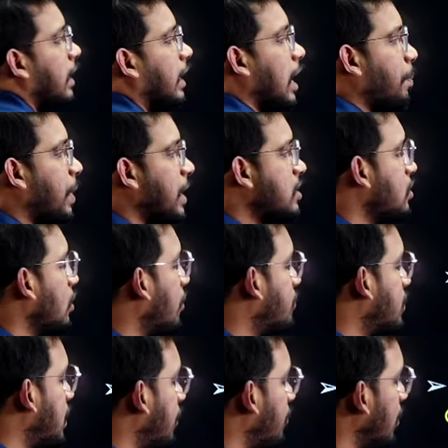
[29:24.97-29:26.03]
capacity
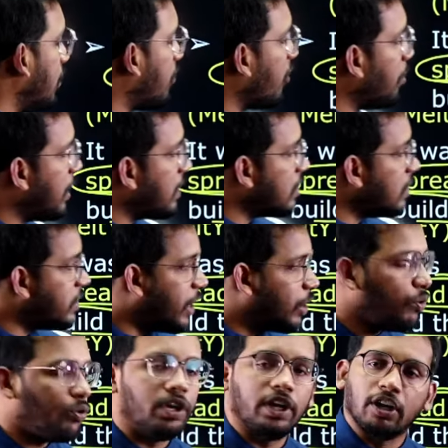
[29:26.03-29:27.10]
of chief information
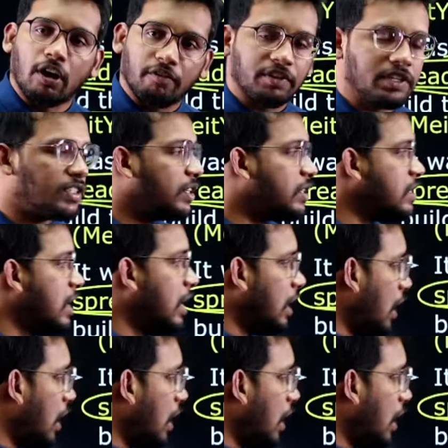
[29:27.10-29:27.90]
security officers